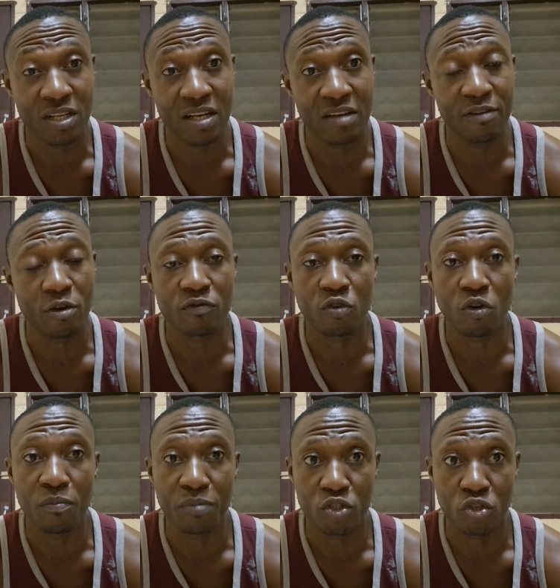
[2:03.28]
the level of the
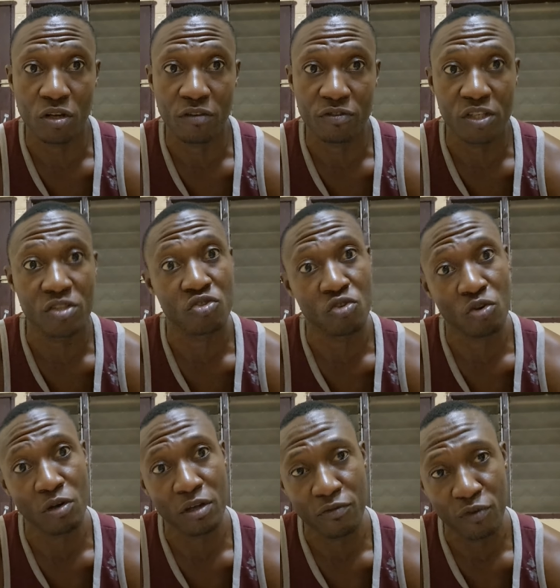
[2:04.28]
competition have changed.
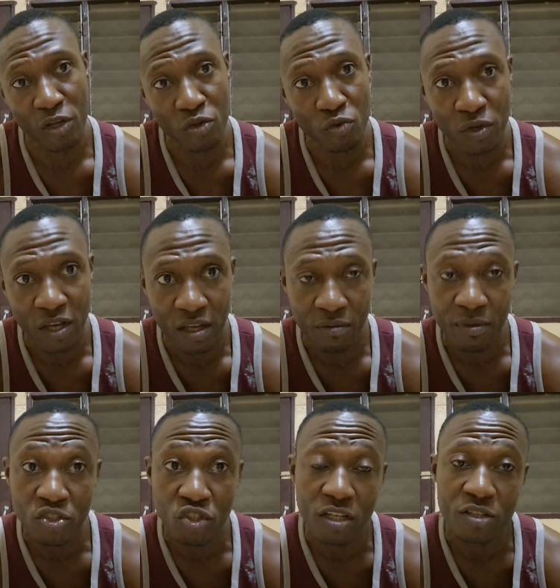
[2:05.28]
So if you are new here in my
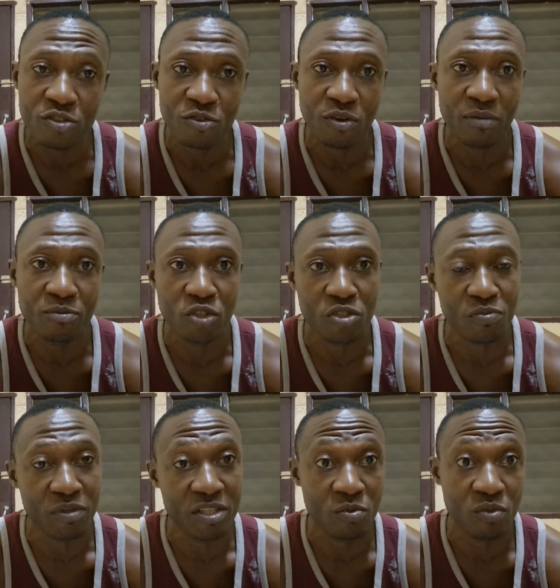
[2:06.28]
channel, so I'm just
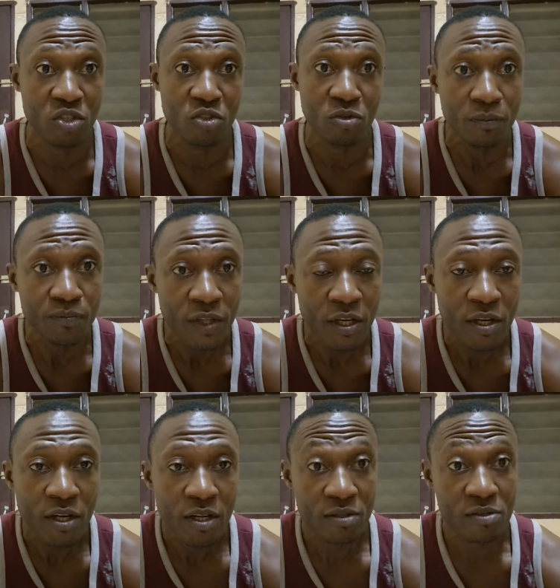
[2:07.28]
pleading with you
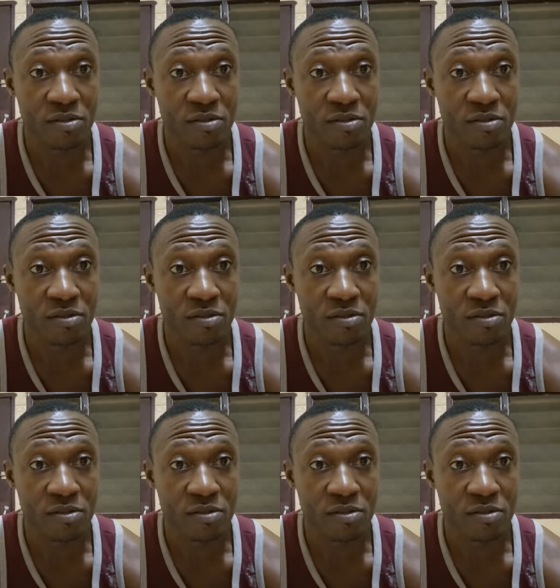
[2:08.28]
to